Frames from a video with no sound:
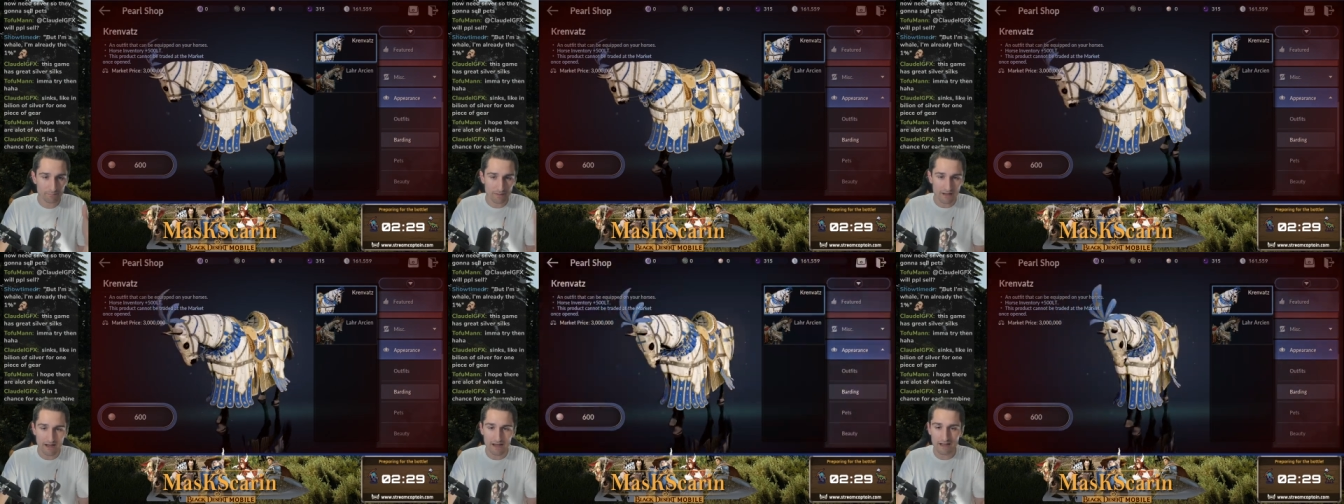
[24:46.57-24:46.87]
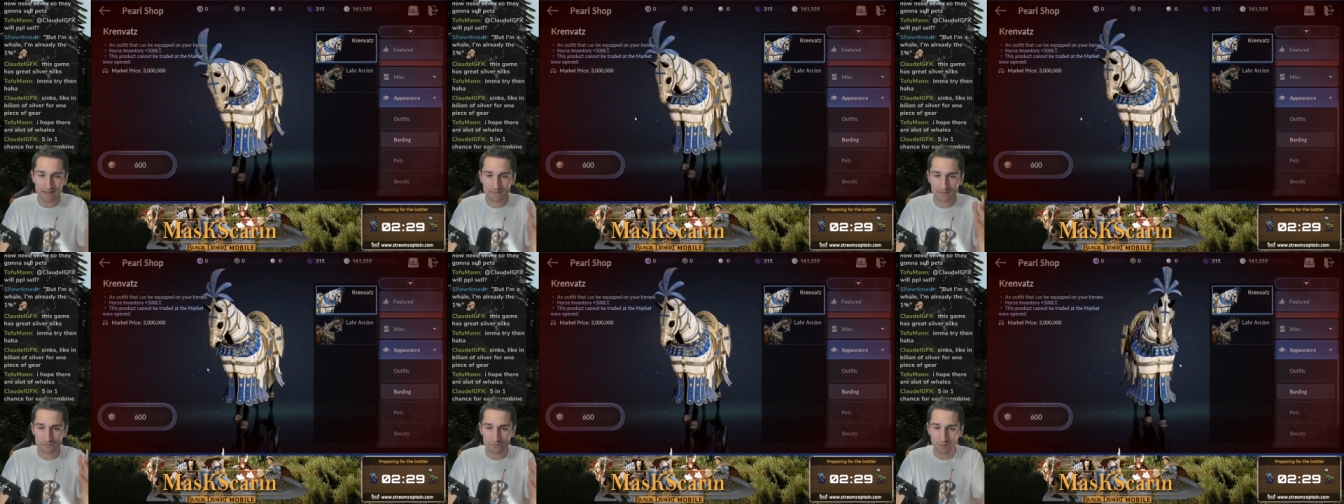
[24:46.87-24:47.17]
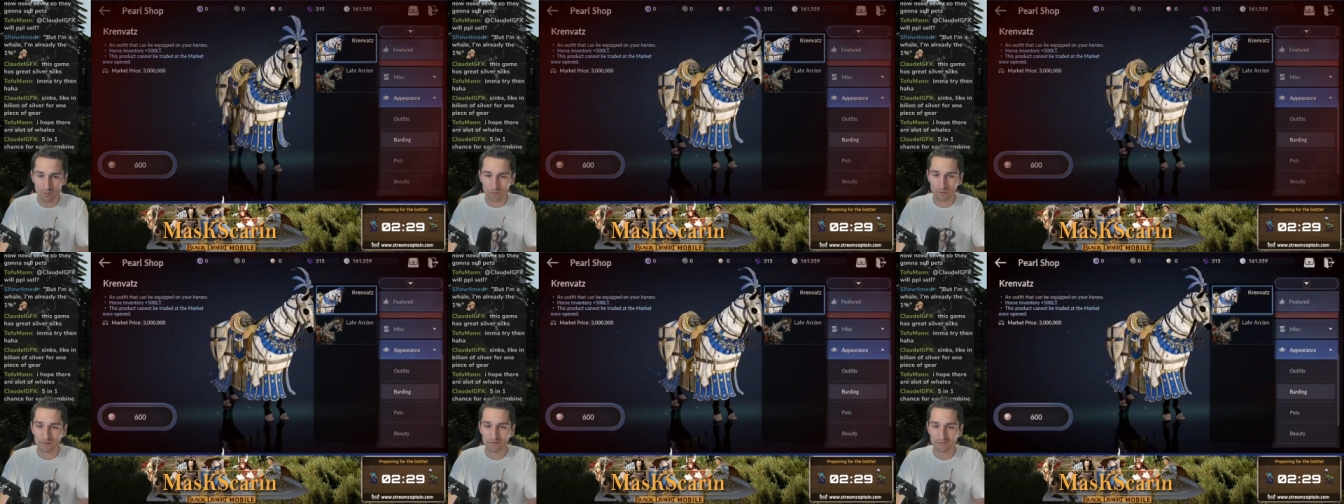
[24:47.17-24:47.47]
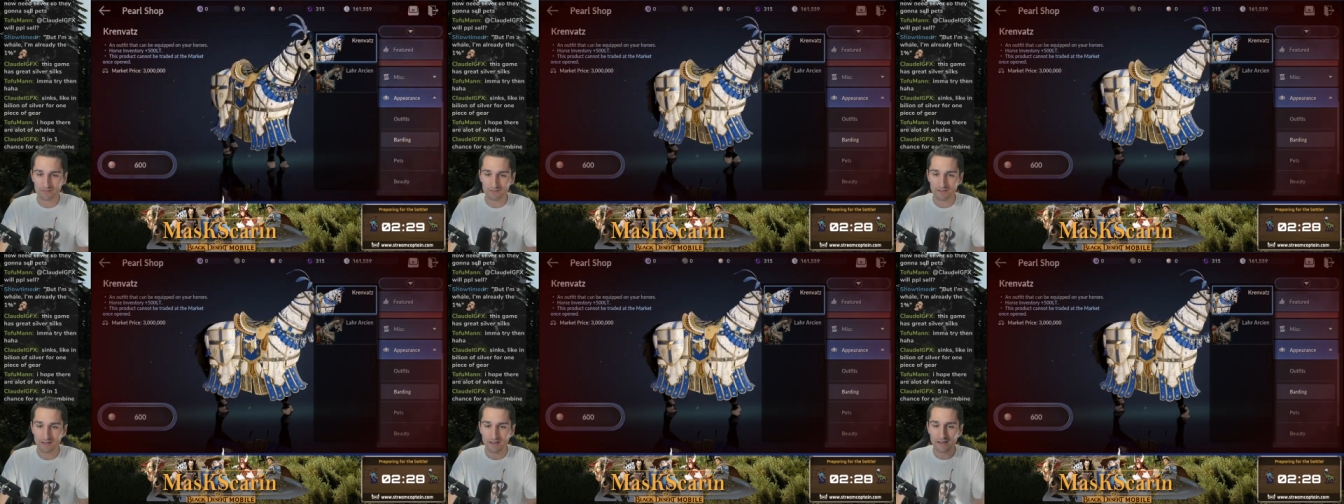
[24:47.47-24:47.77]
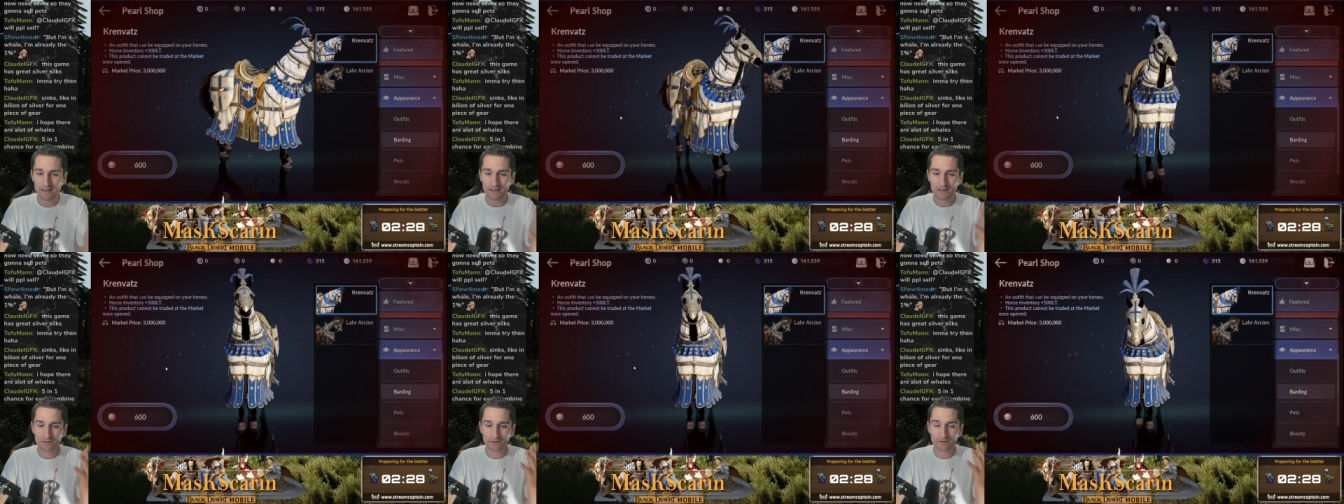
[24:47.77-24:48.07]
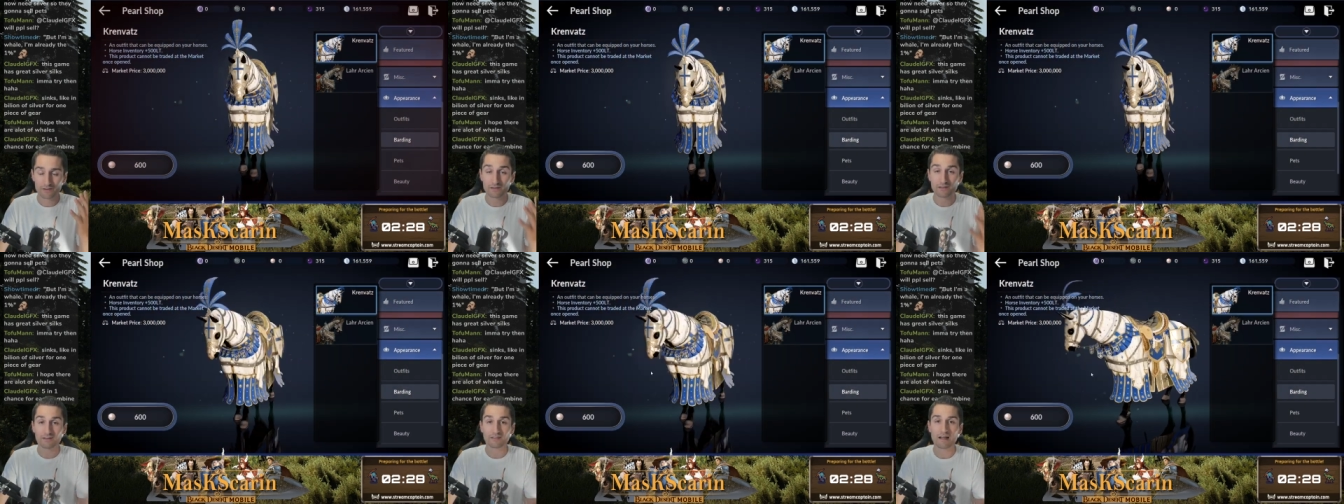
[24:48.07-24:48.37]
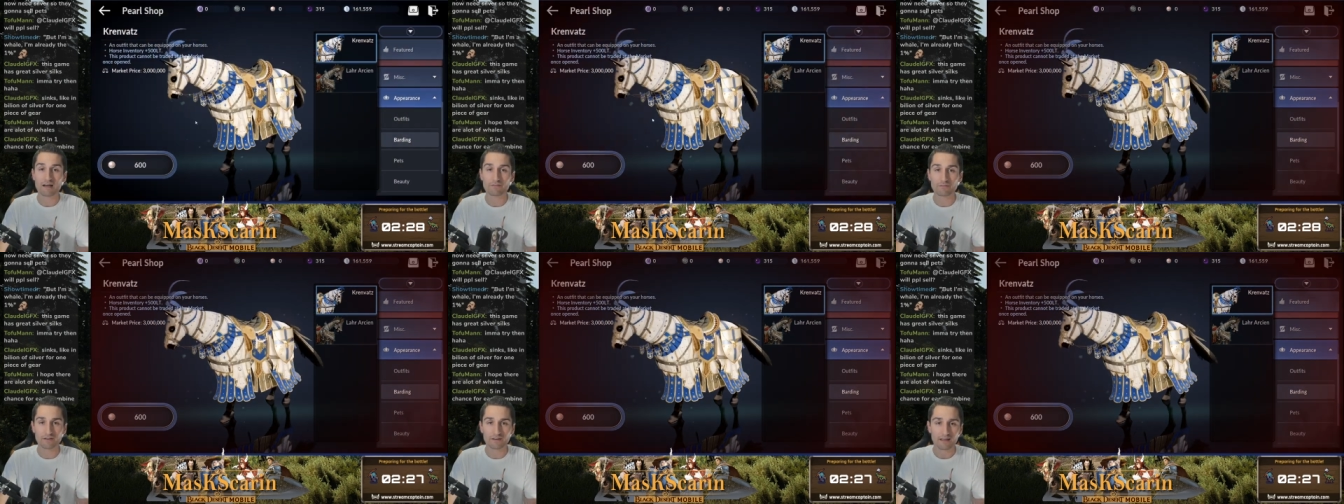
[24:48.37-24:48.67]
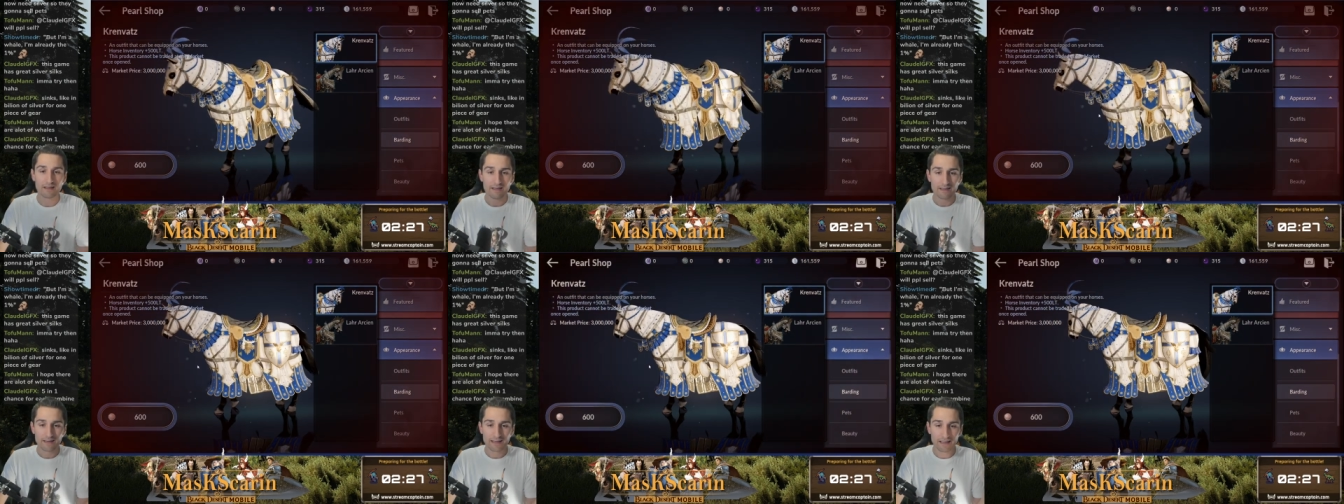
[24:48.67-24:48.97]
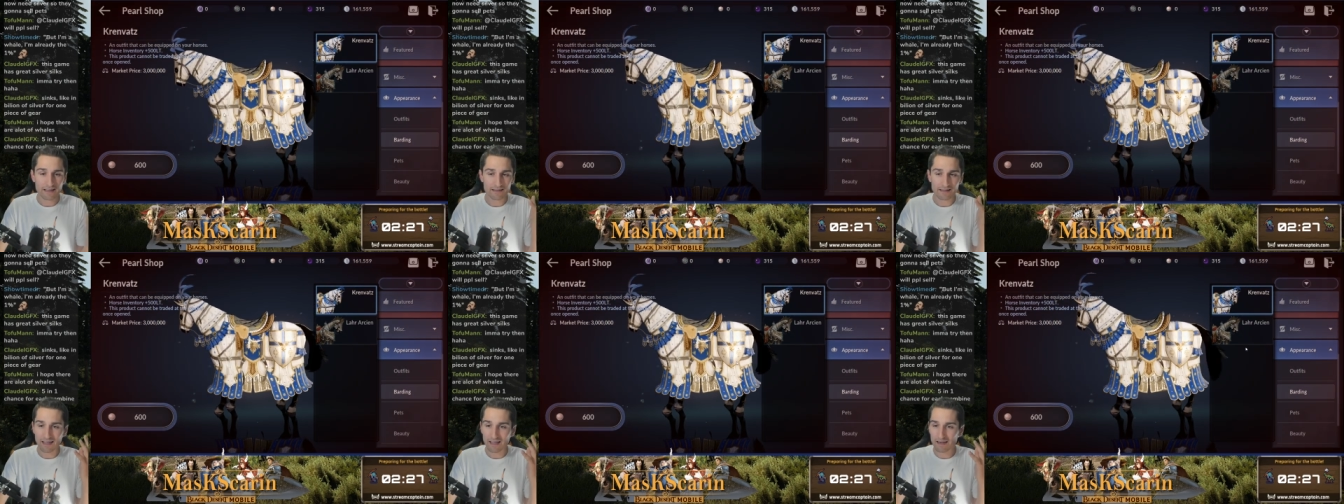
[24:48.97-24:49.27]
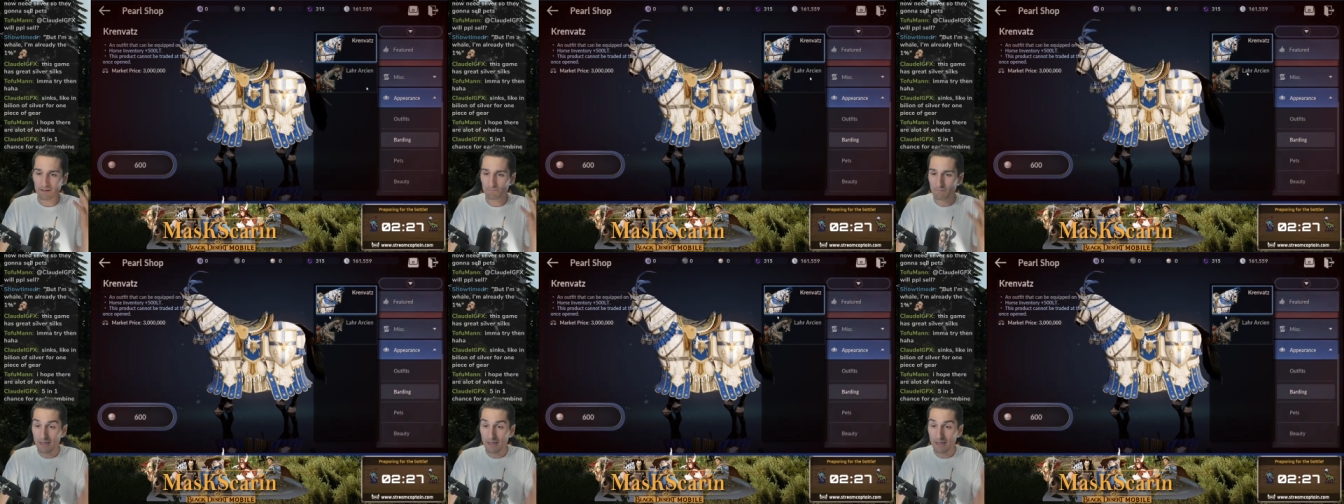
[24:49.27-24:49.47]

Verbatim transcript: buy this horse. You're gonna love it, and and it,